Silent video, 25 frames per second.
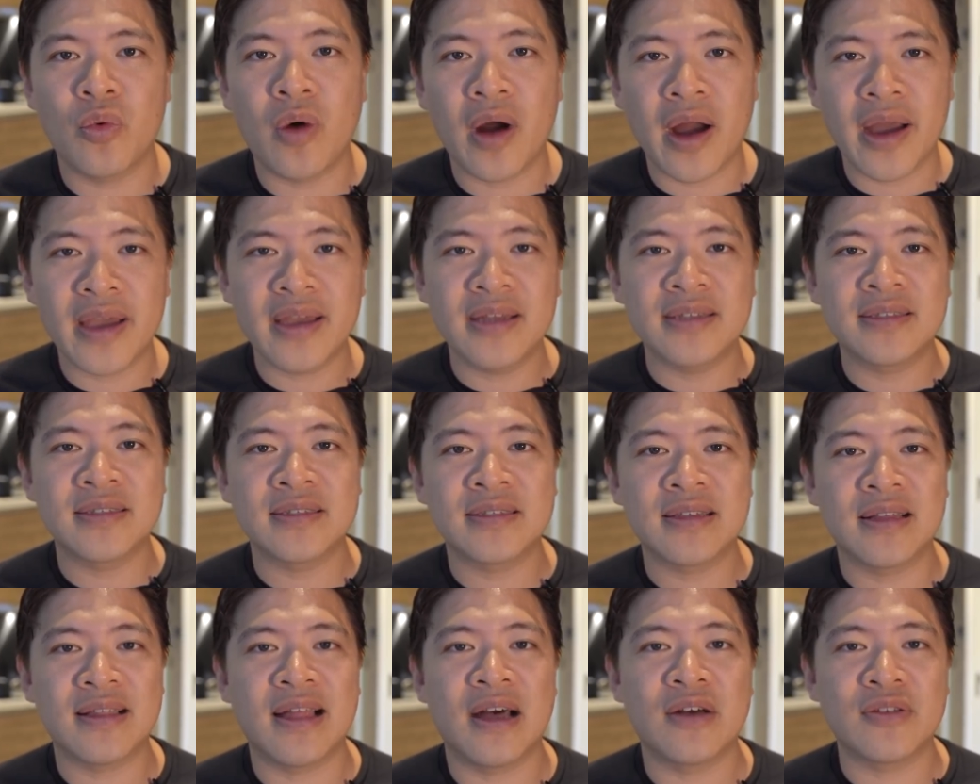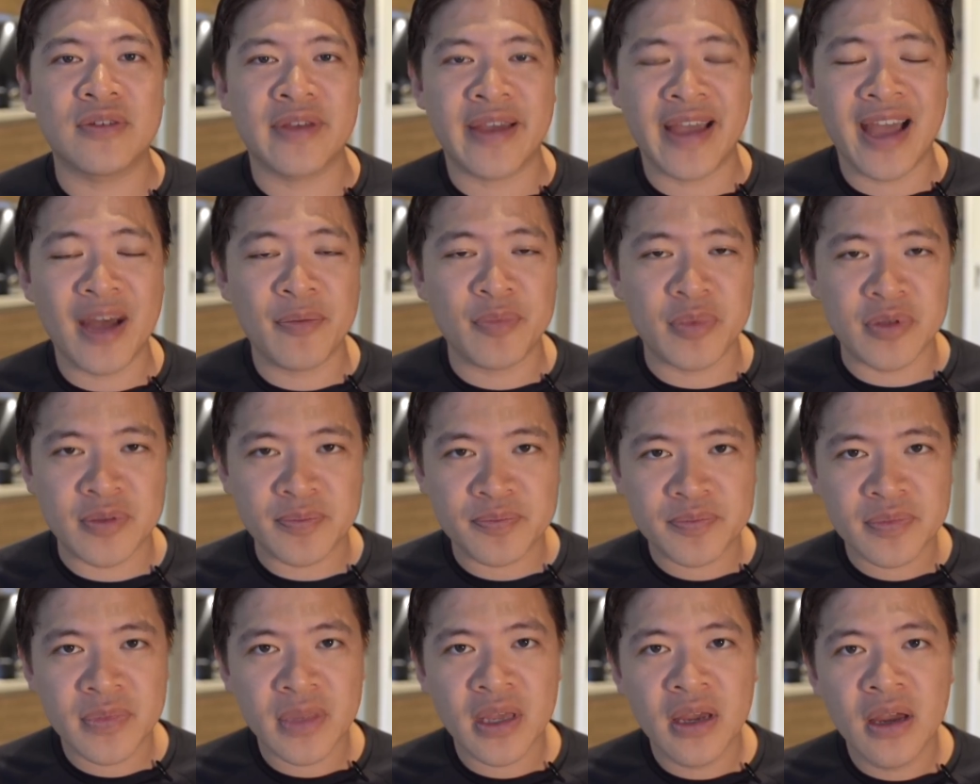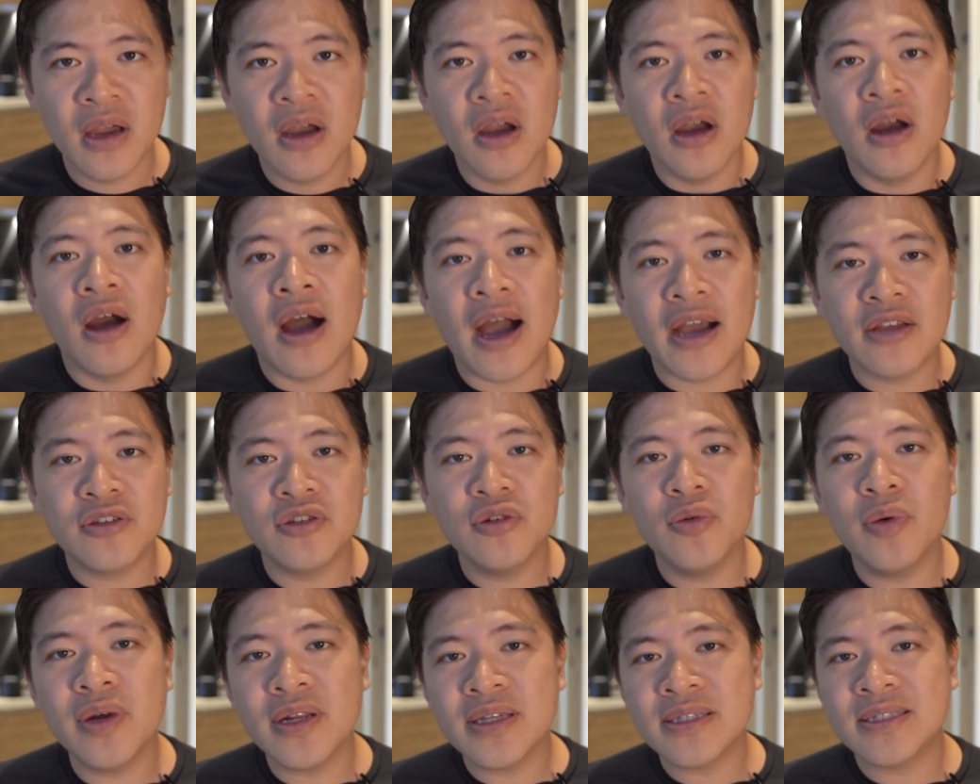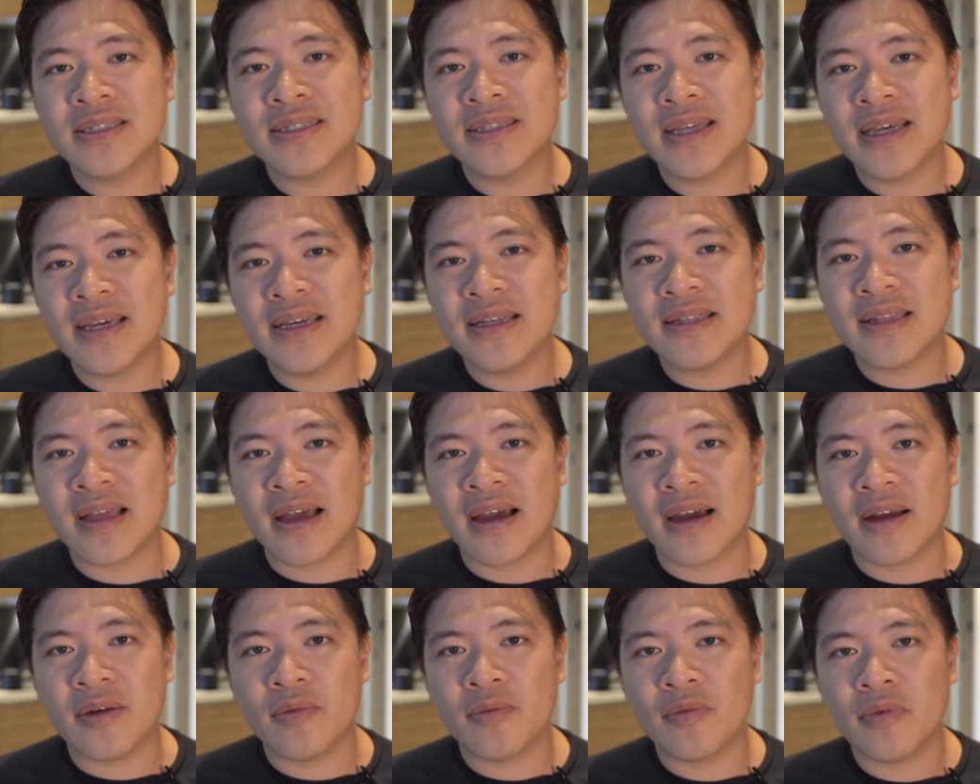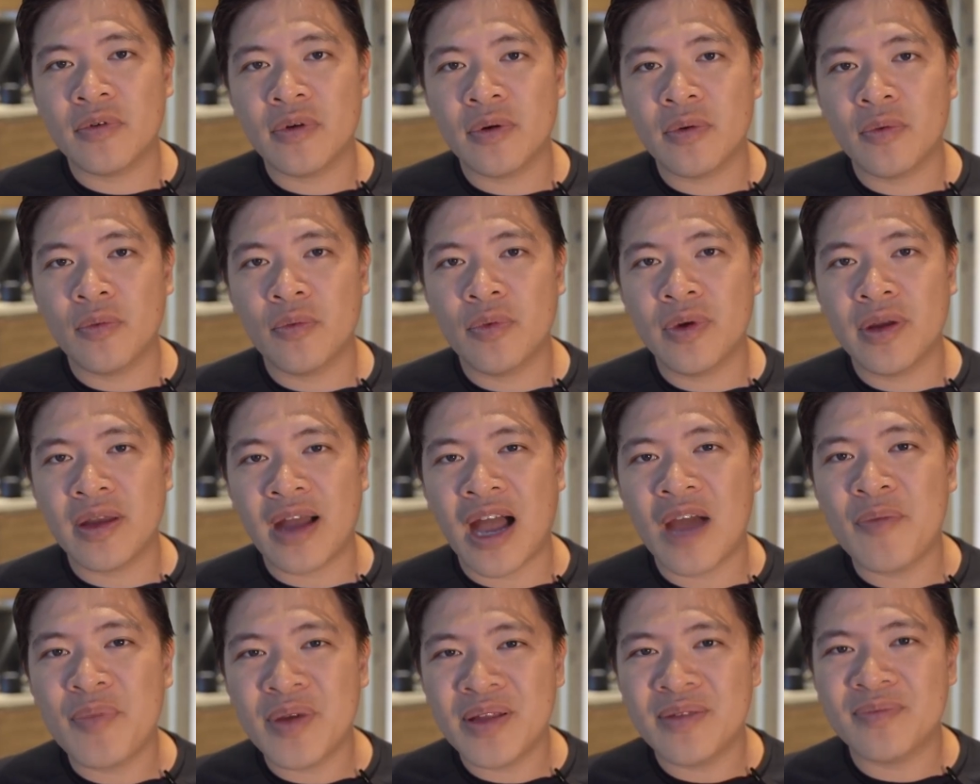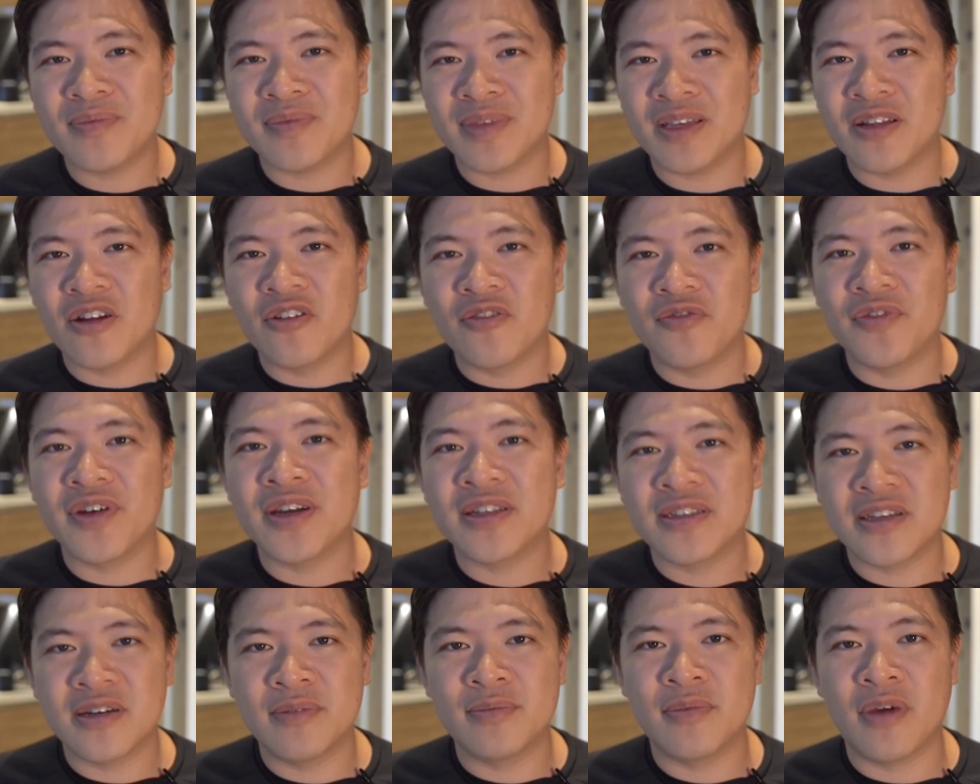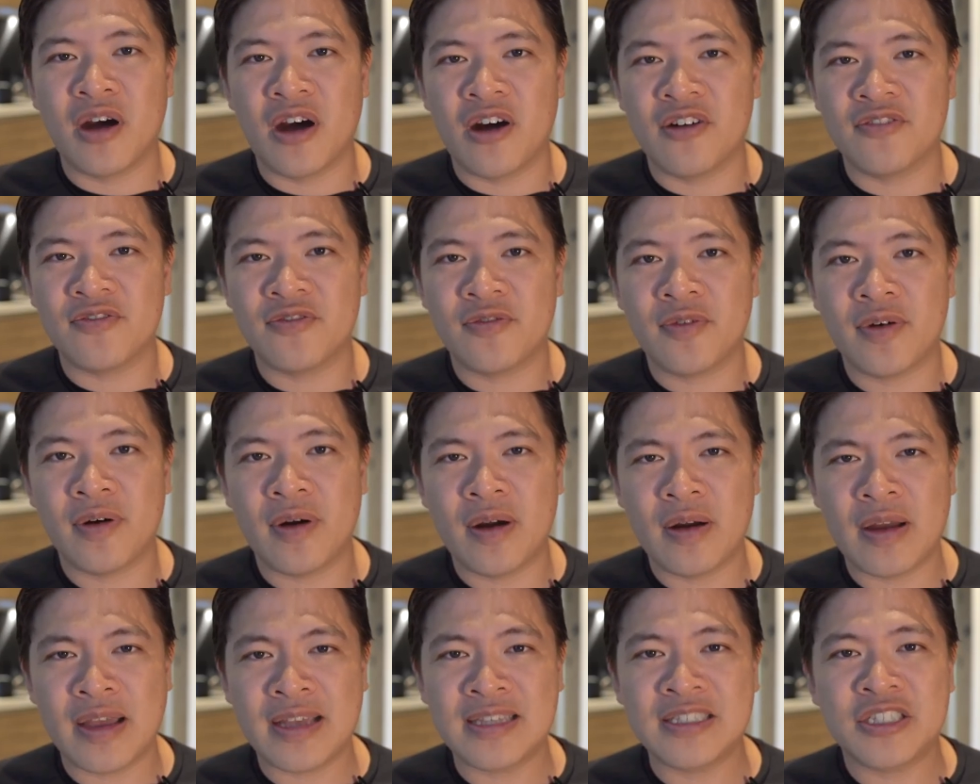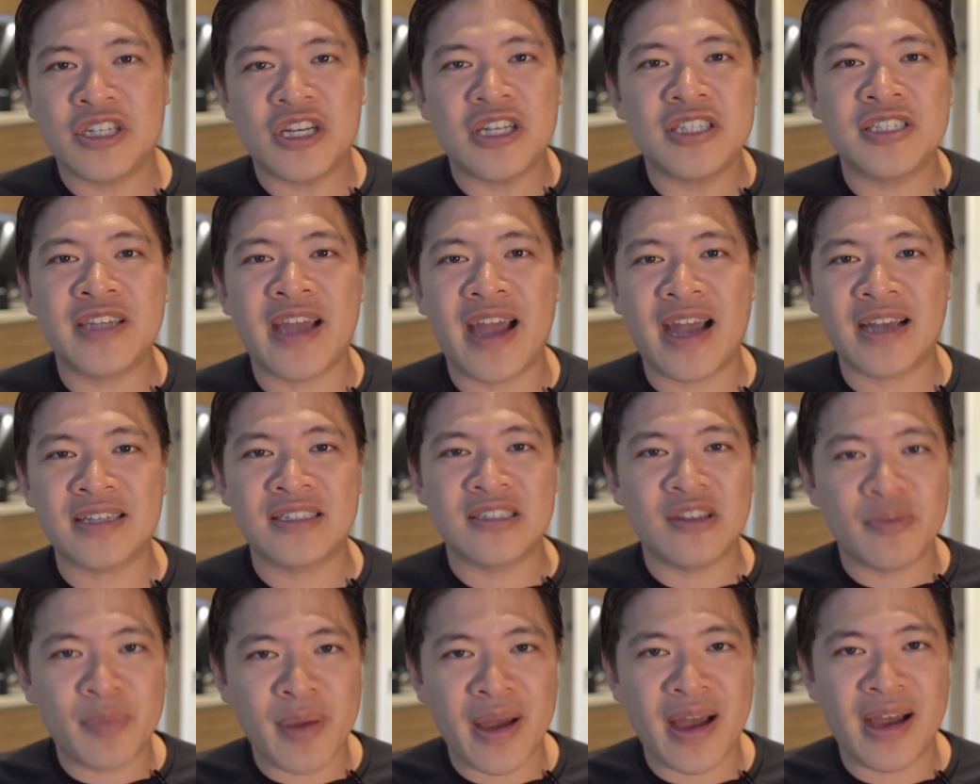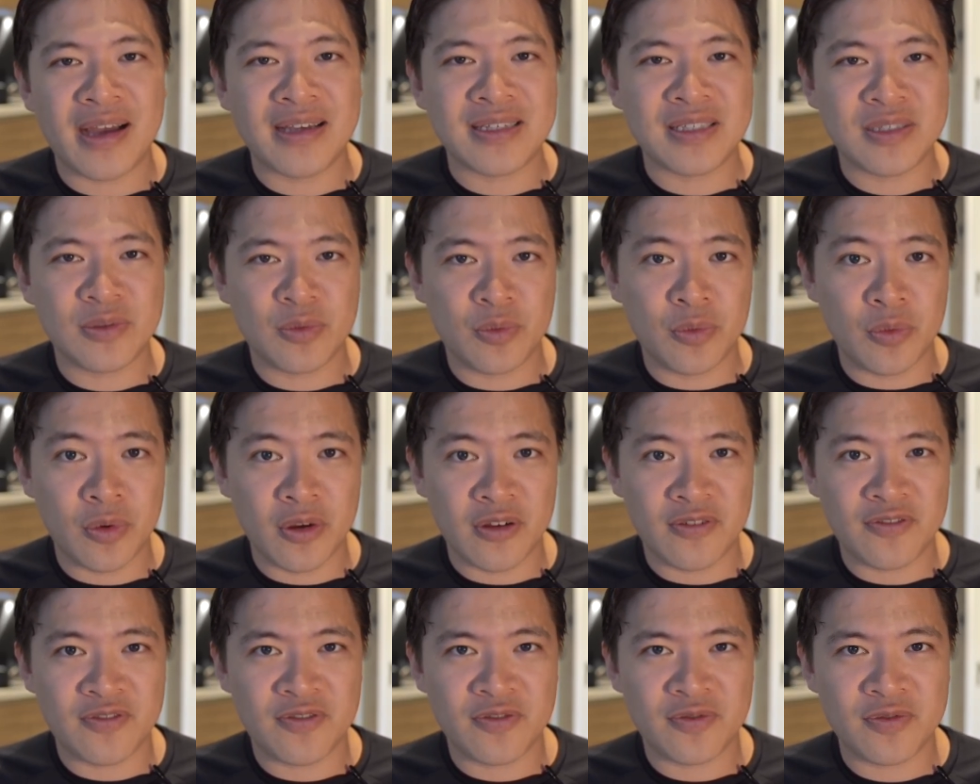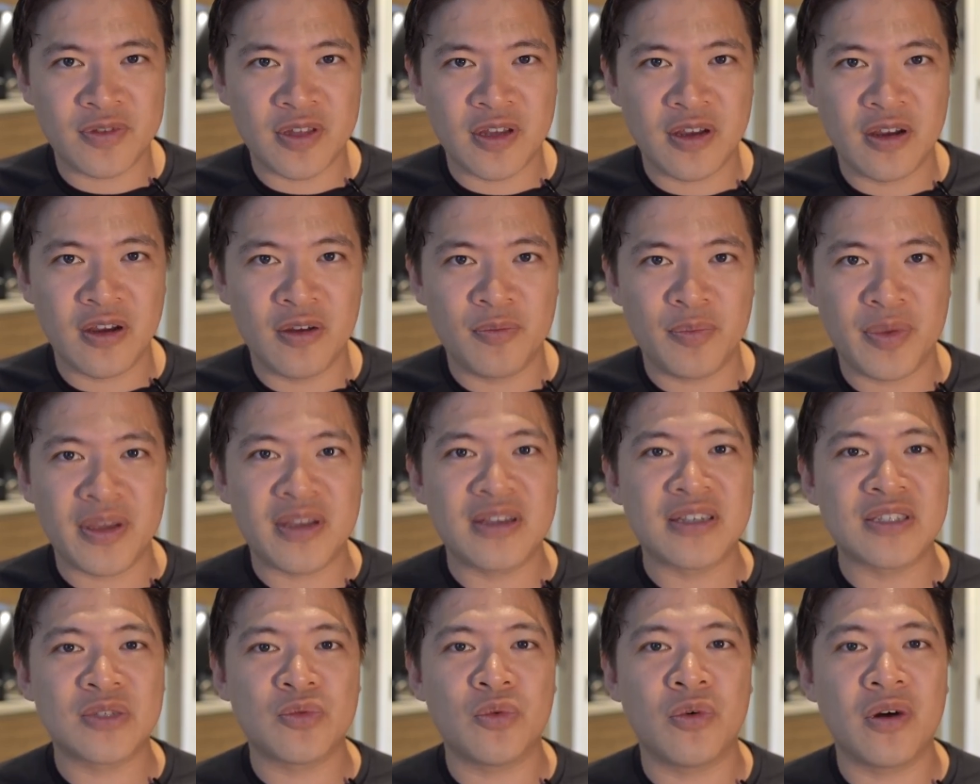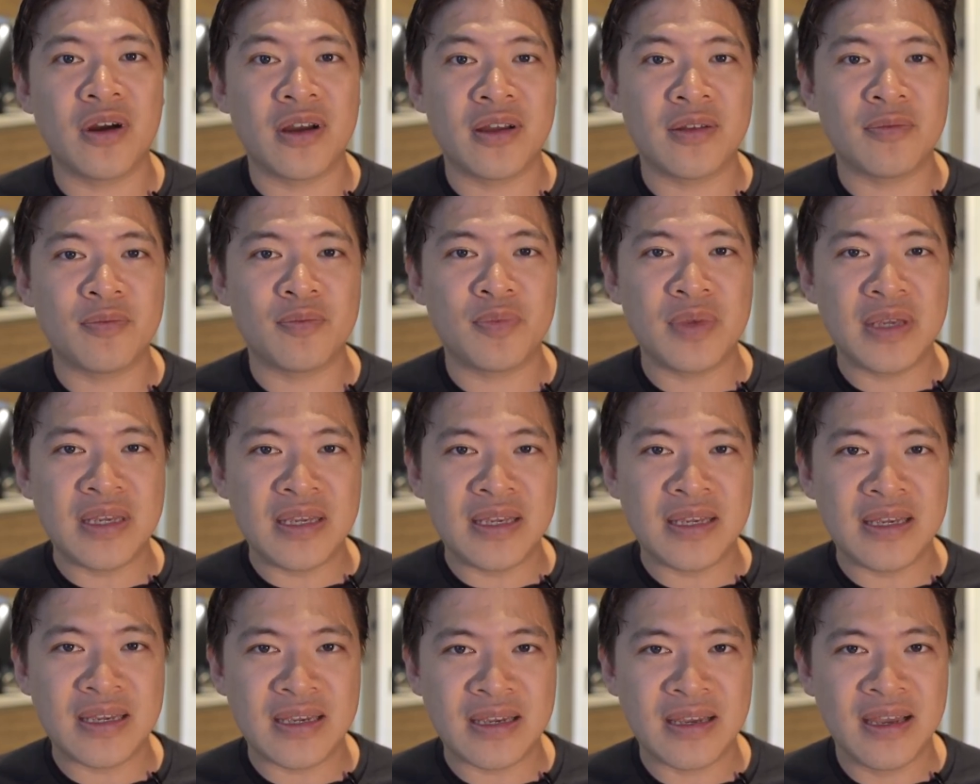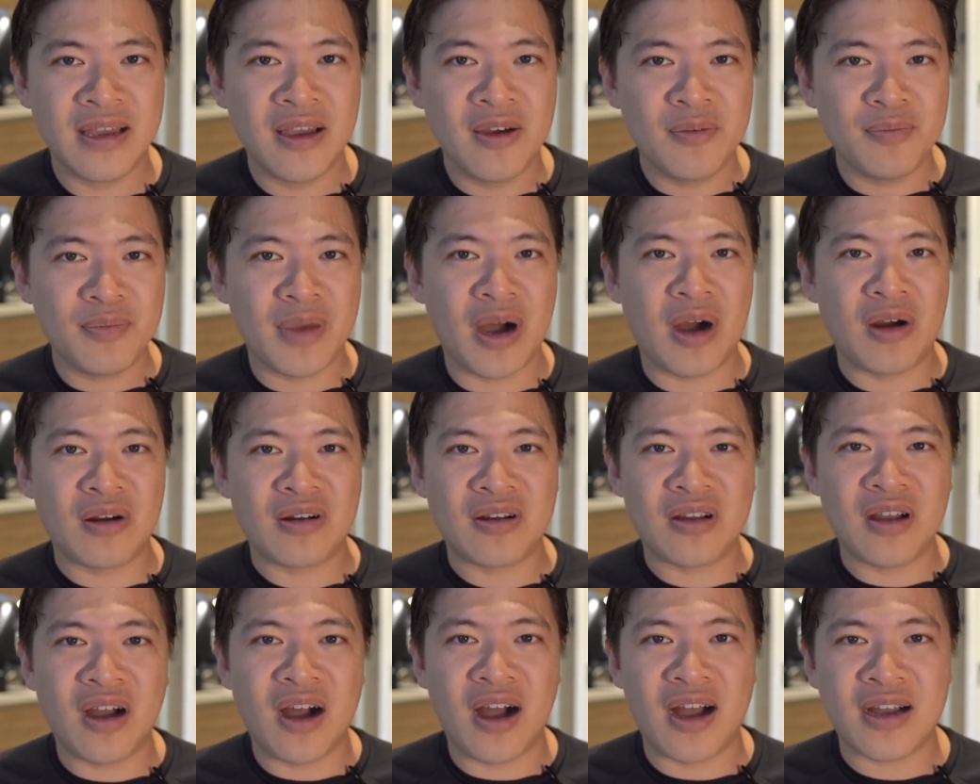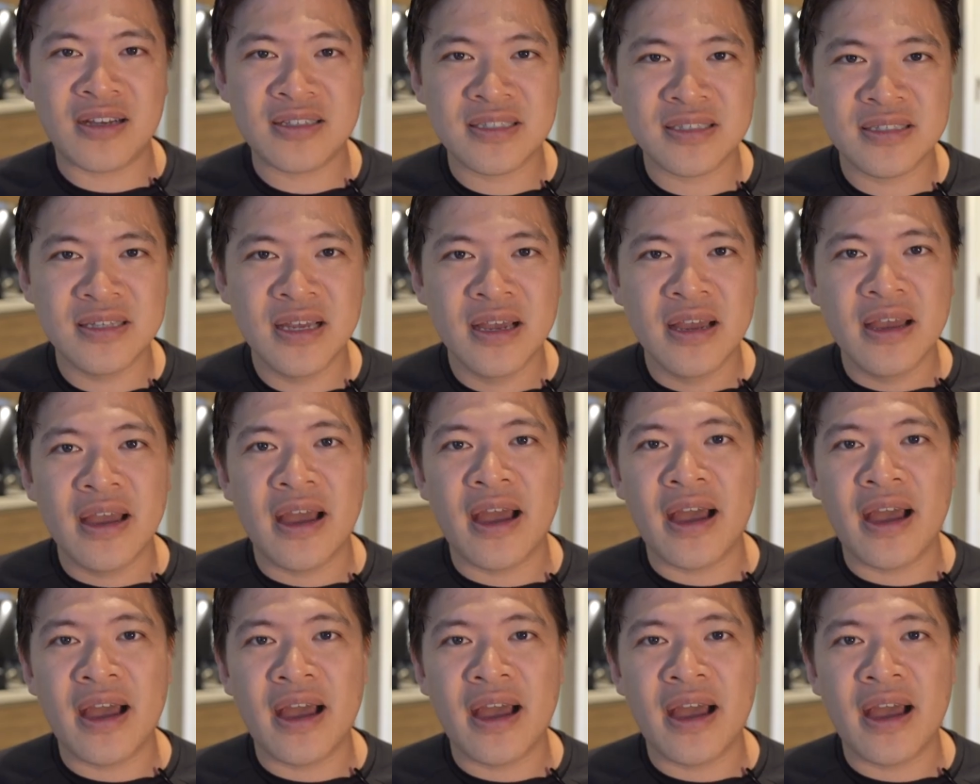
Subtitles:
Why is this allowed to happen? I do want to say that I've been, you know, victim of exchange hacks in the past, with the biggest one being Mt. Gox.